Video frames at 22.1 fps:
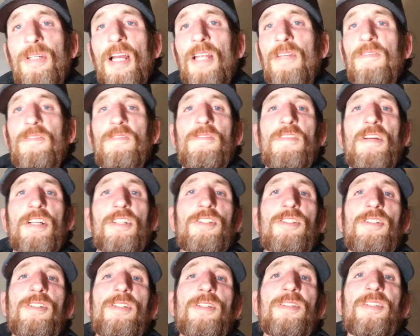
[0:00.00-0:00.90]
kind of
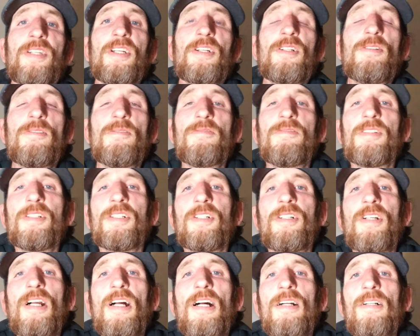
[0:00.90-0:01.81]
infection that they couldn't
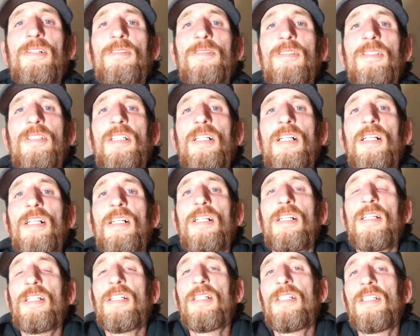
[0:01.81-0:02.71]
figure out.
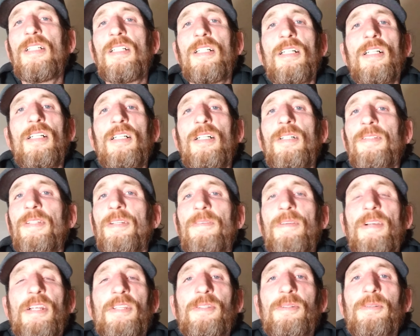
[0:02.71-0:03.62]
They
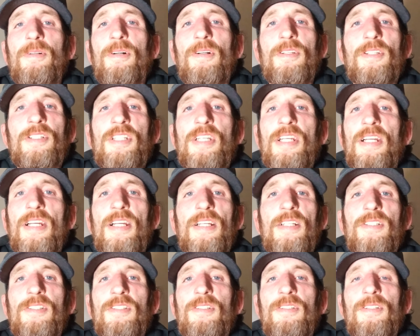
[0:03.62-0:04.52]
ran through all the
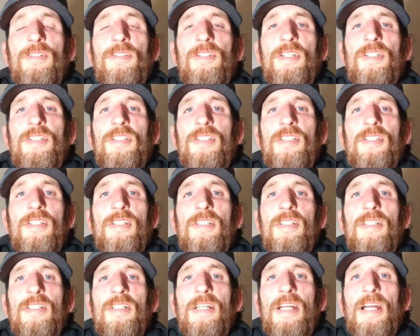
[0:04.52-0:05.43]
tests. They did
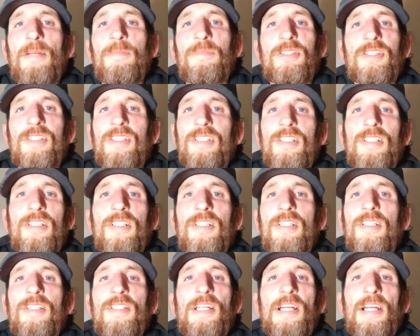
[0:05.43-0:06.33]
the Hep
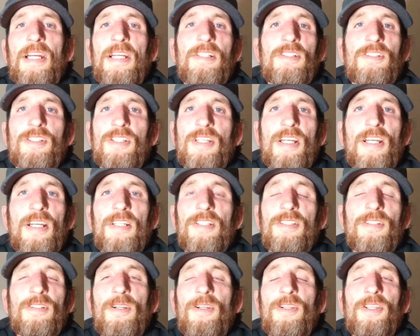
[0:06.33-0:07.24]
C and the AIDS
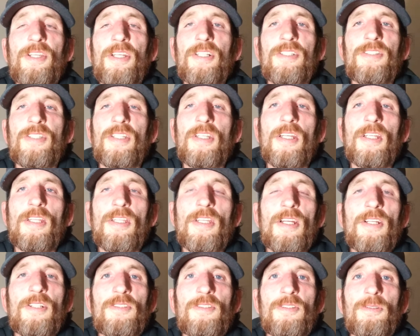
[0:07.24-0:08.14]
test and all the things that
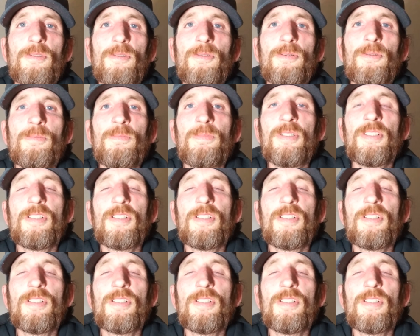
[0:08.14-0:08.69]
they do,